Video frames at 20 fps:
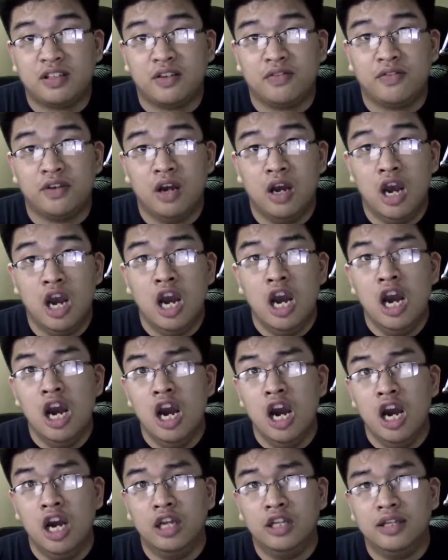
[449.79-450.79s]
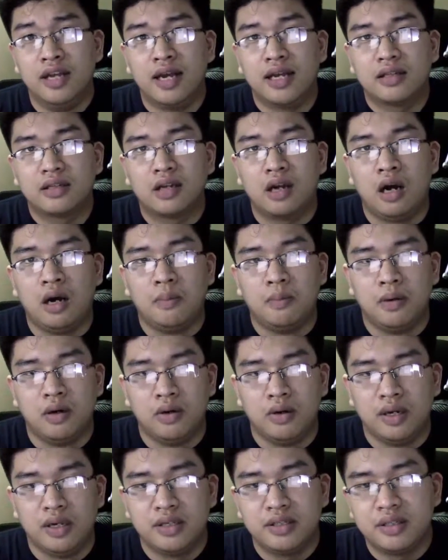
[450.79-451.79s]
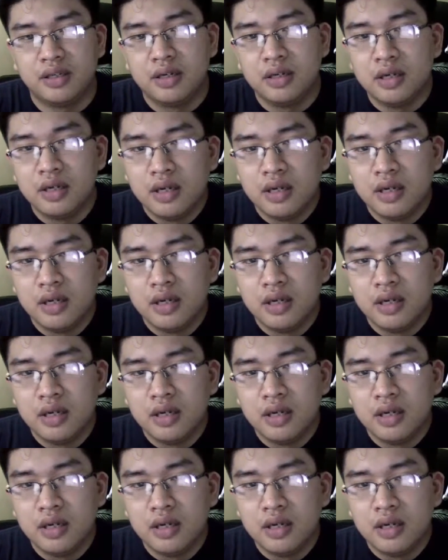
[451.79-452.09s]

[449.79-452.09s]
of that combo is.